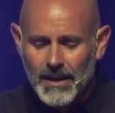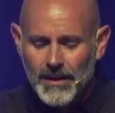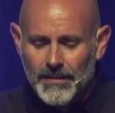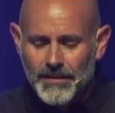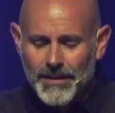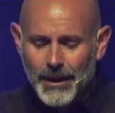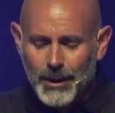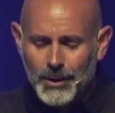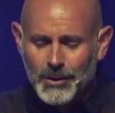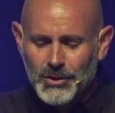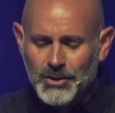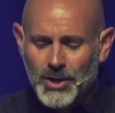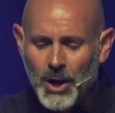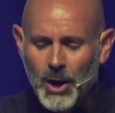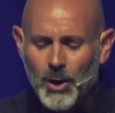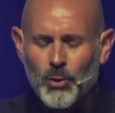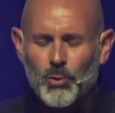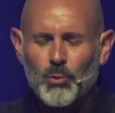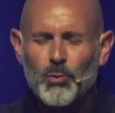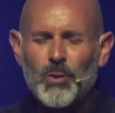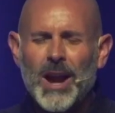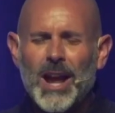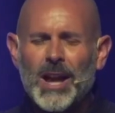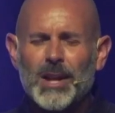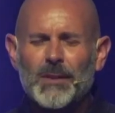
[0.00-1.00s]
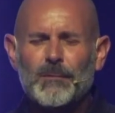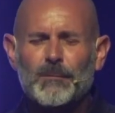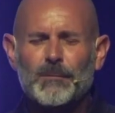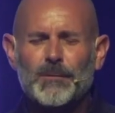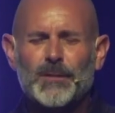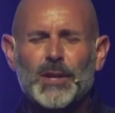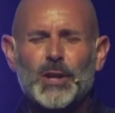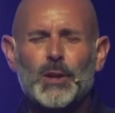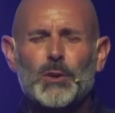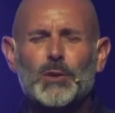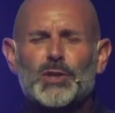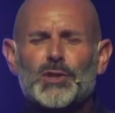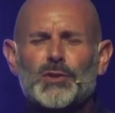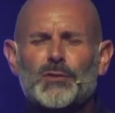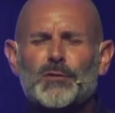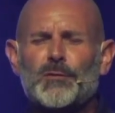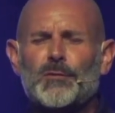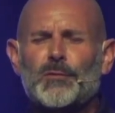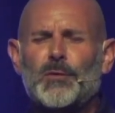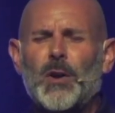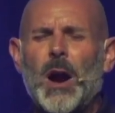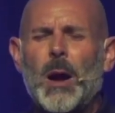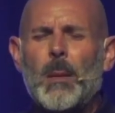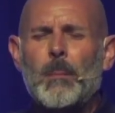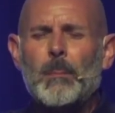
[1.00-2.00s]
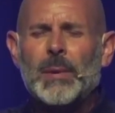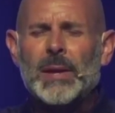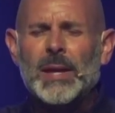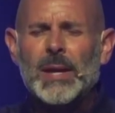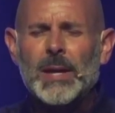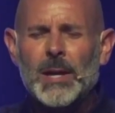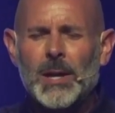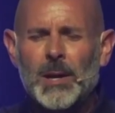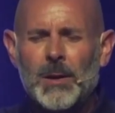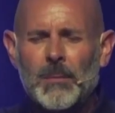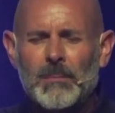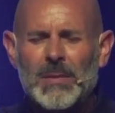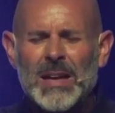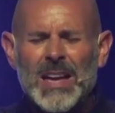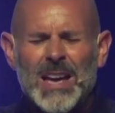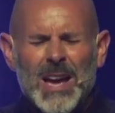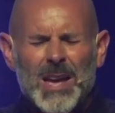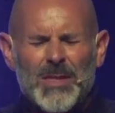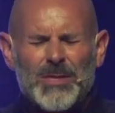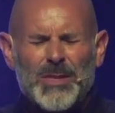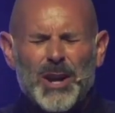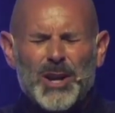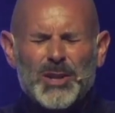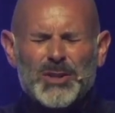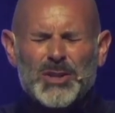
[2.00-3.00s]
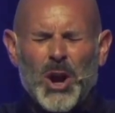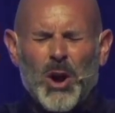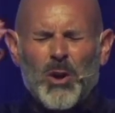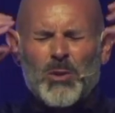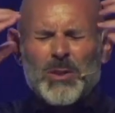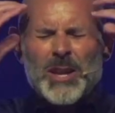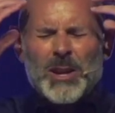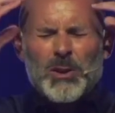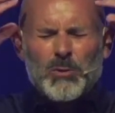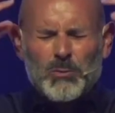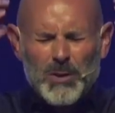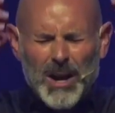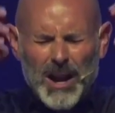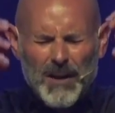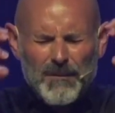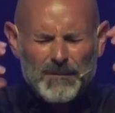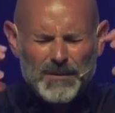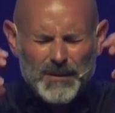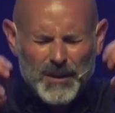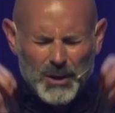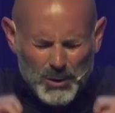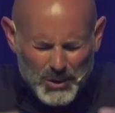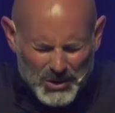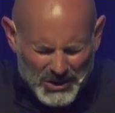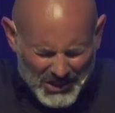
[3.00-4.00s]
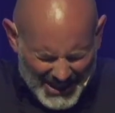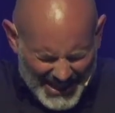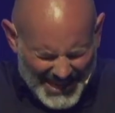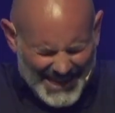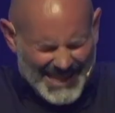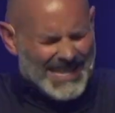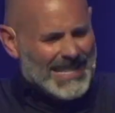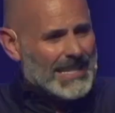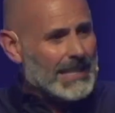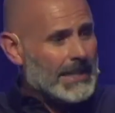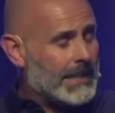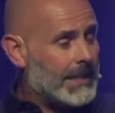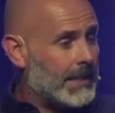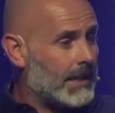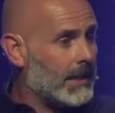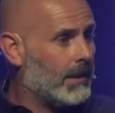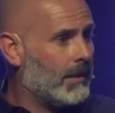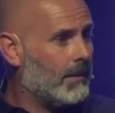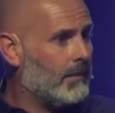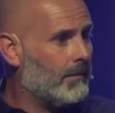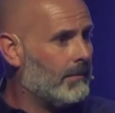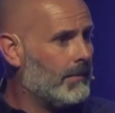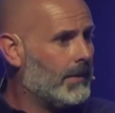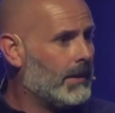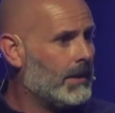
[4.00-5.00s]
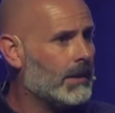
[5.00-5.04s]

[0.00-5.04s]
There's no refuge from Him, there's only refuge in Him.